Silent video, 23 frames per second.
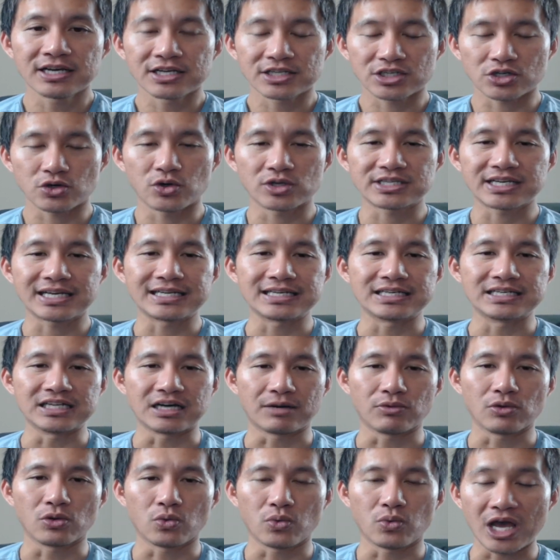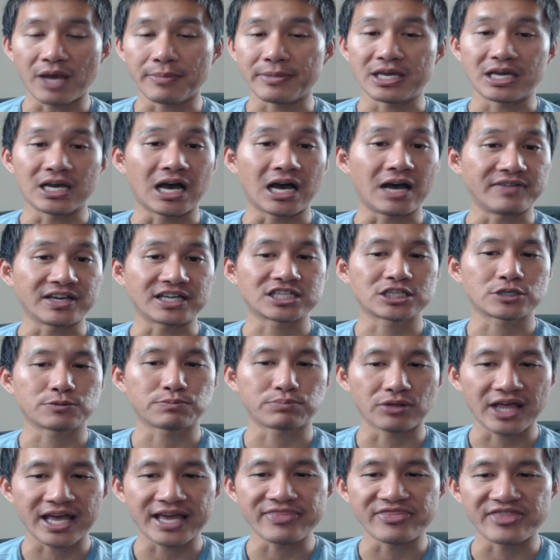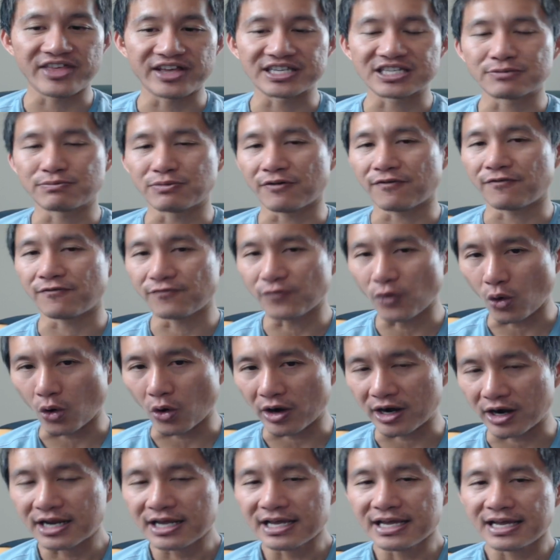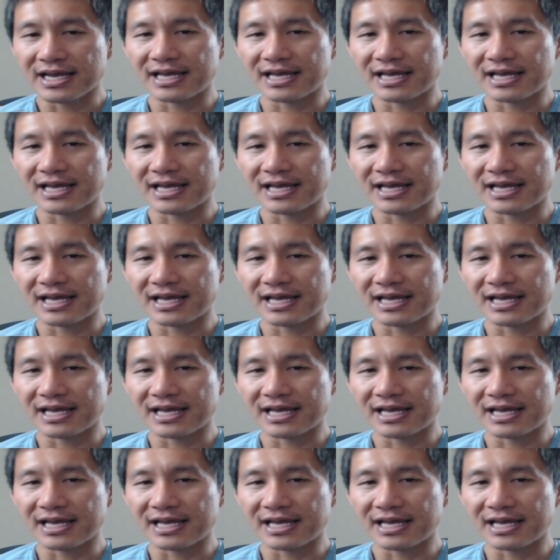So it's a double whammy. I've explained this before.